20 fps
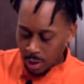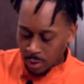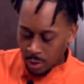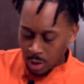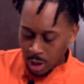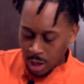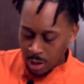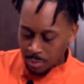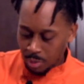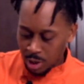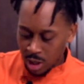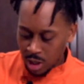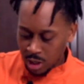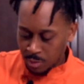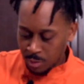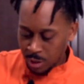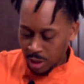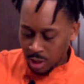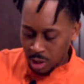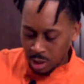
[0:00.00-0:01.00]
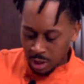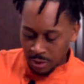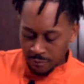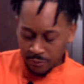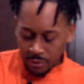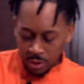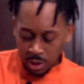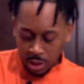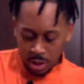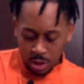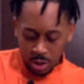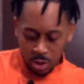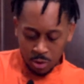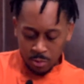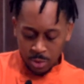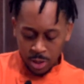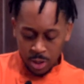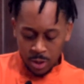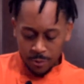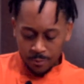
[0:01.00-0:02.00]
You know, our broth's been cooking for a good
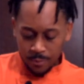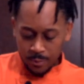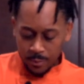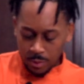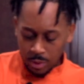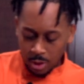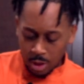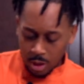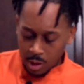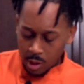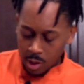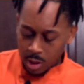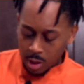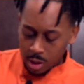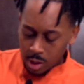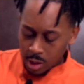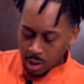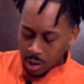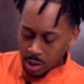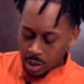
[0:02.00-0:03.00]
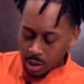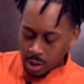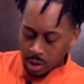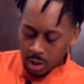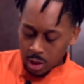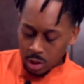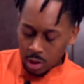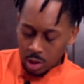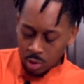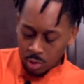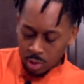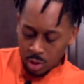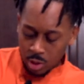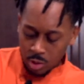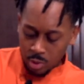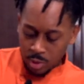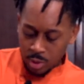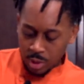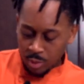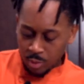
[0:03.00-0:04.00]
little minute. So we
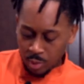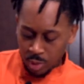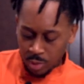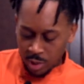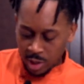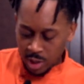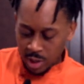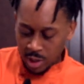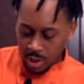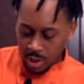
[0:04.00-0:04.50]
know when